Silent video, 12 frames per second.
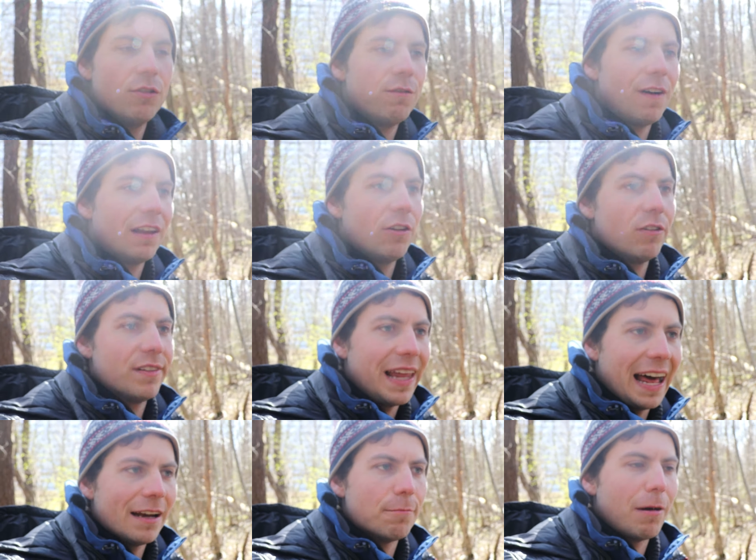to follow a
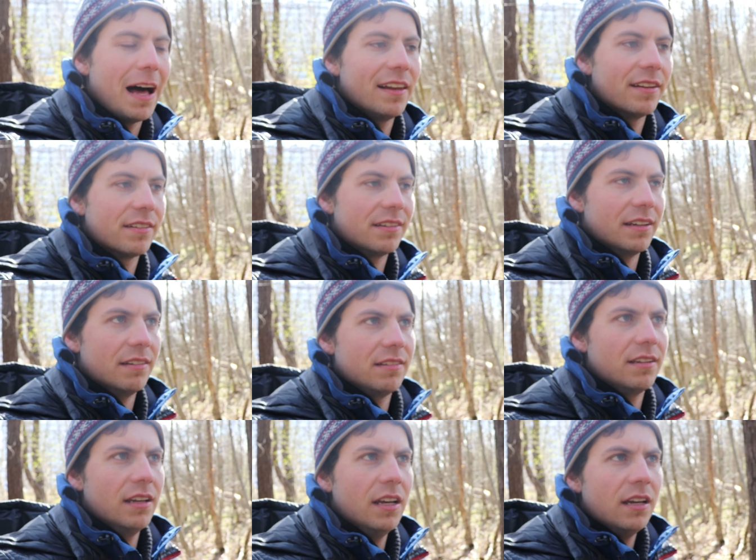lot of
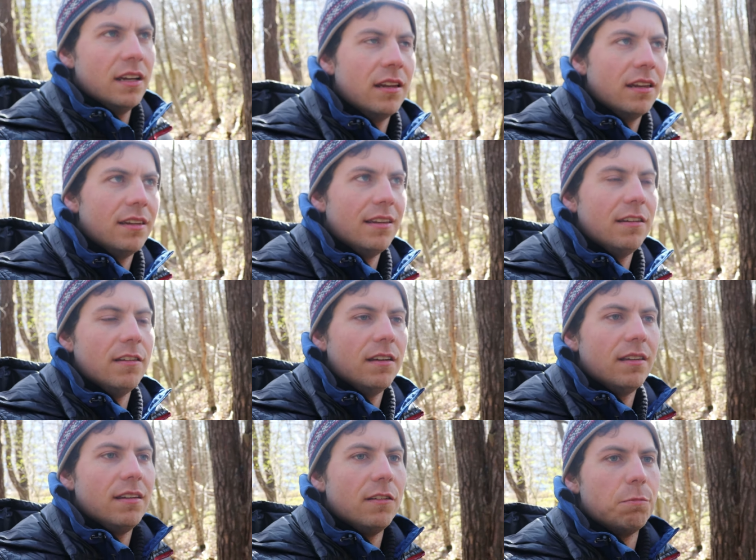policies,
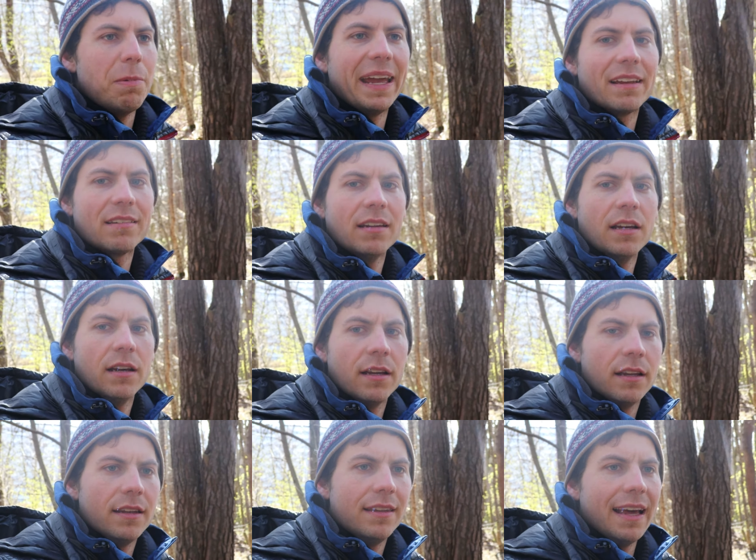the, these banks,
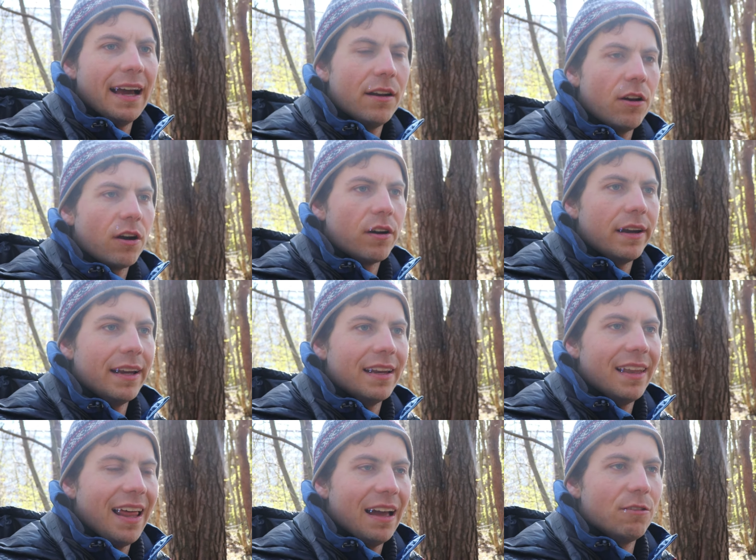that are in
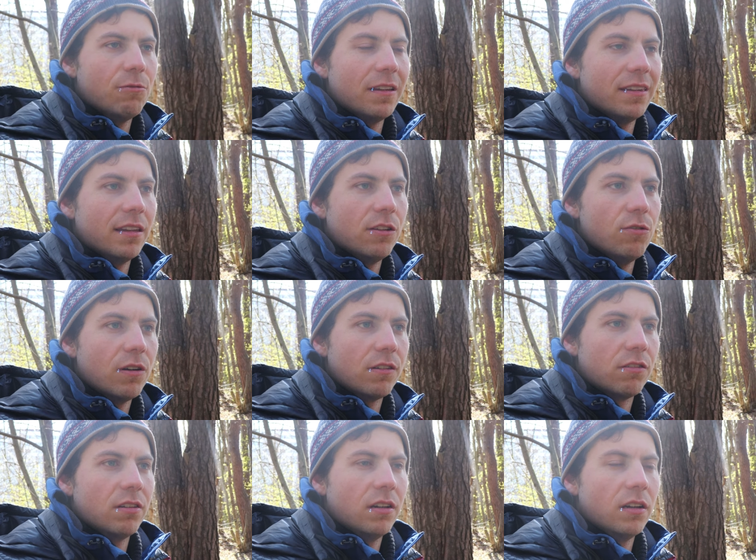line with the U
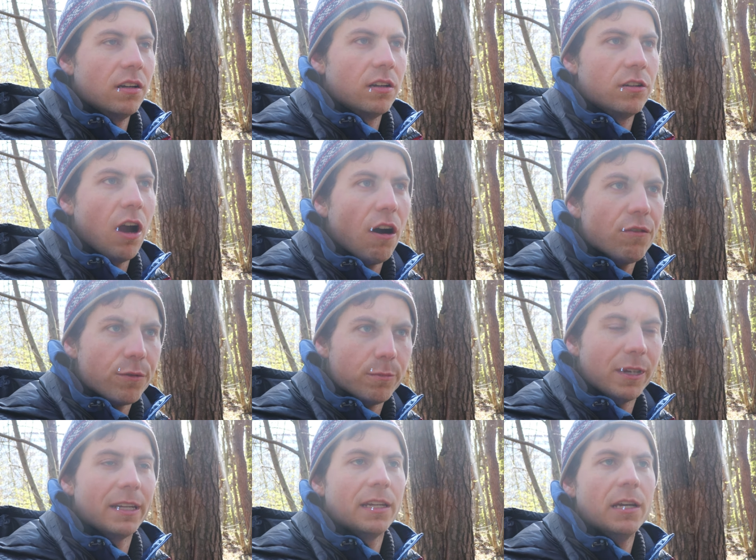S
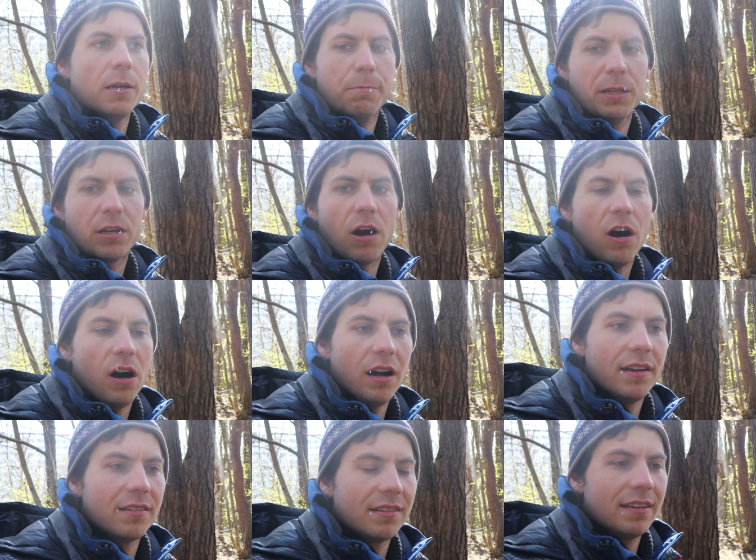government
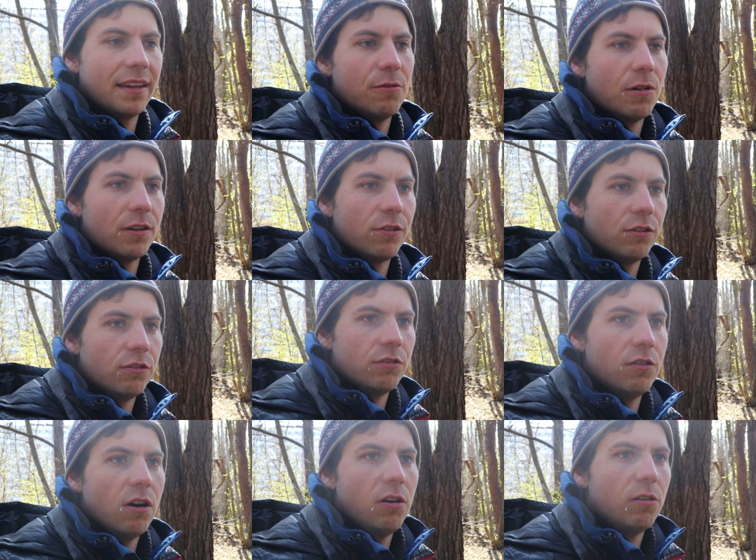because they want to
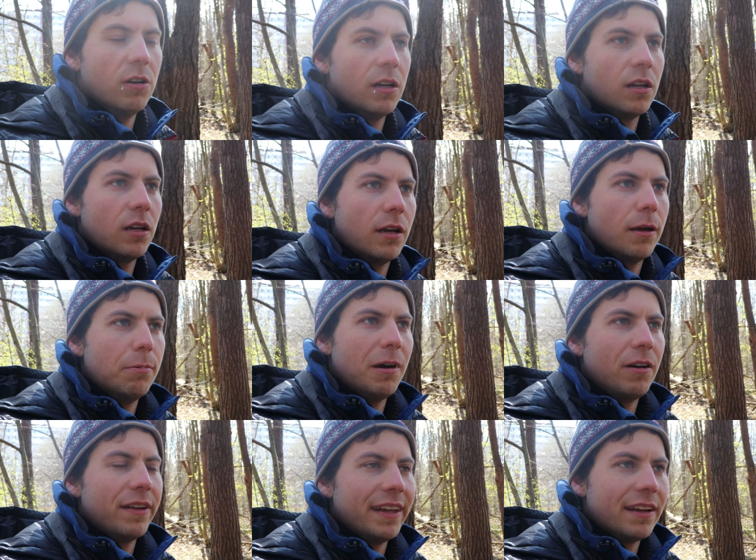know
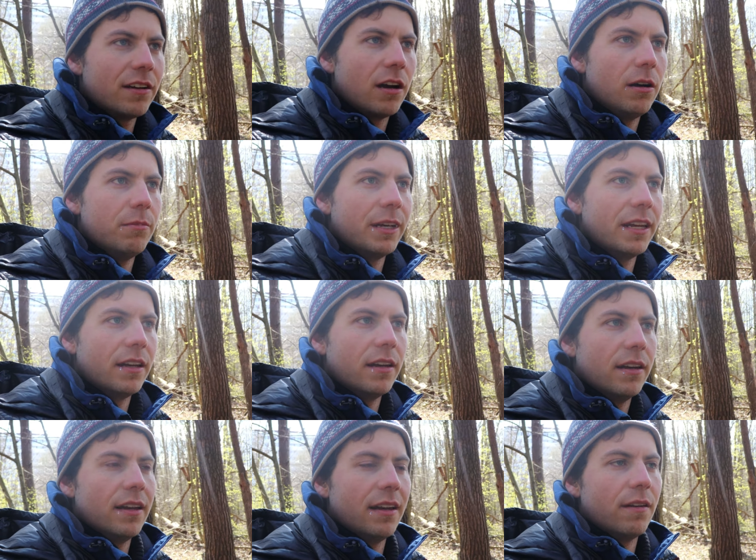about income
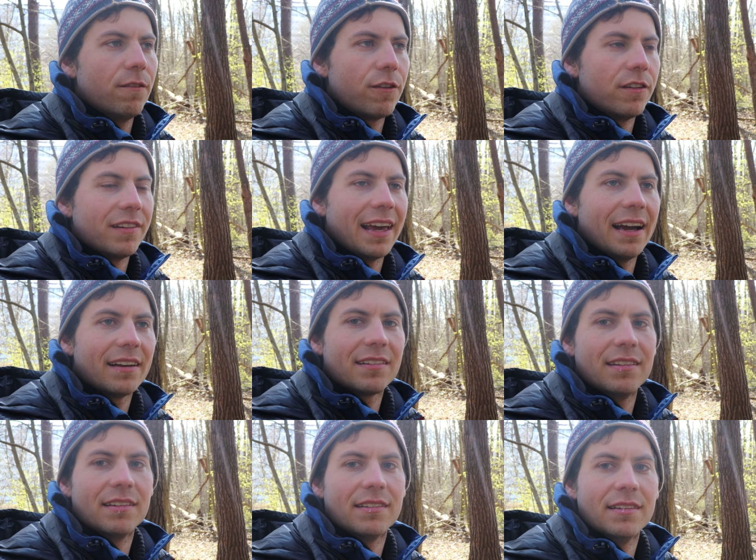and, and for
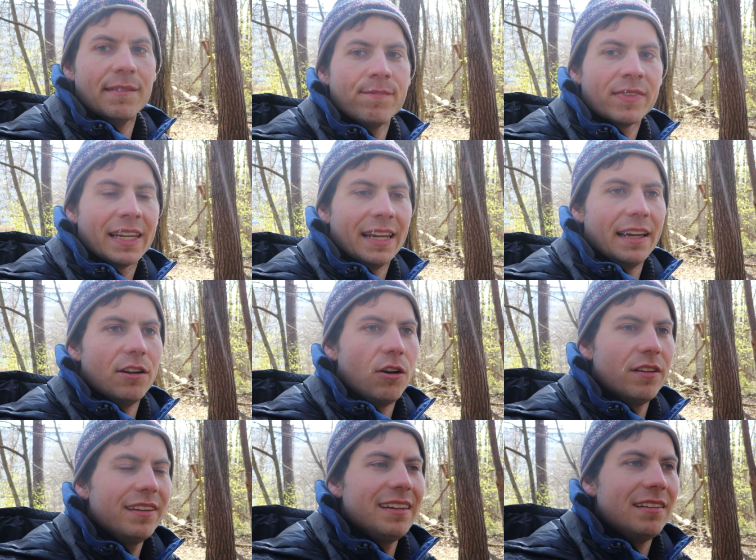taxes and
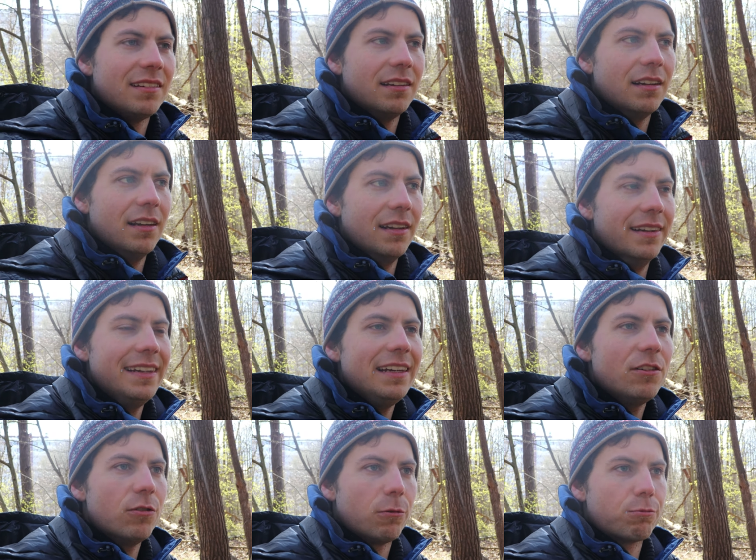all these
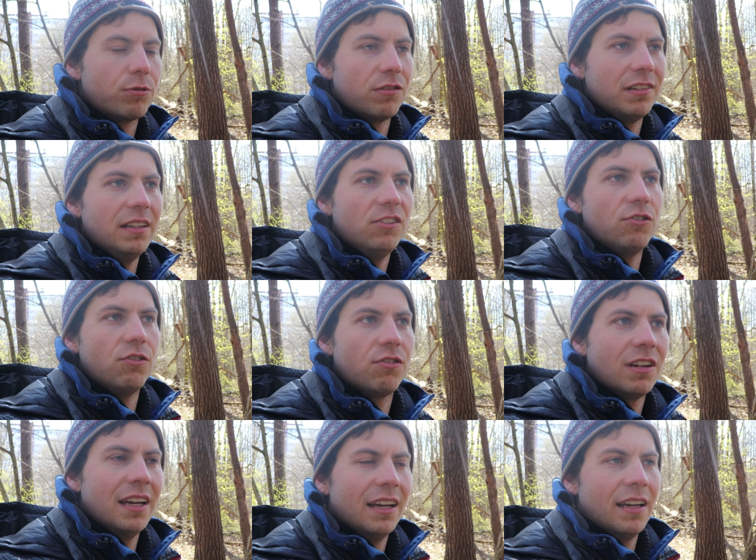legal
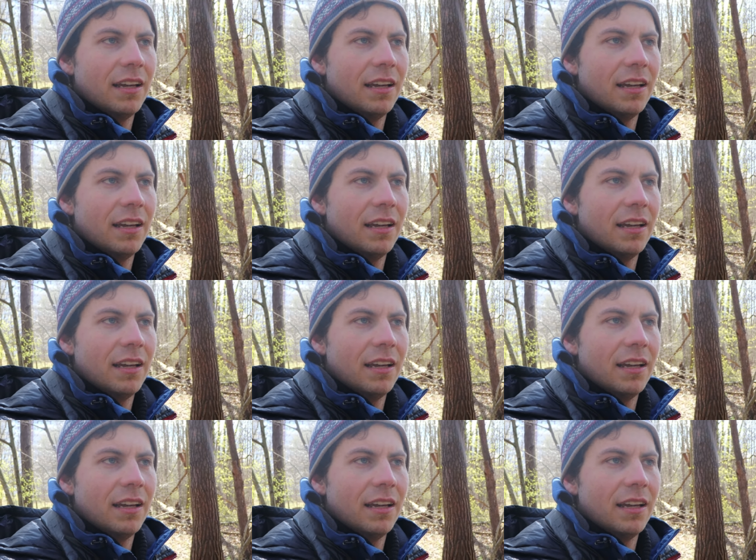procedures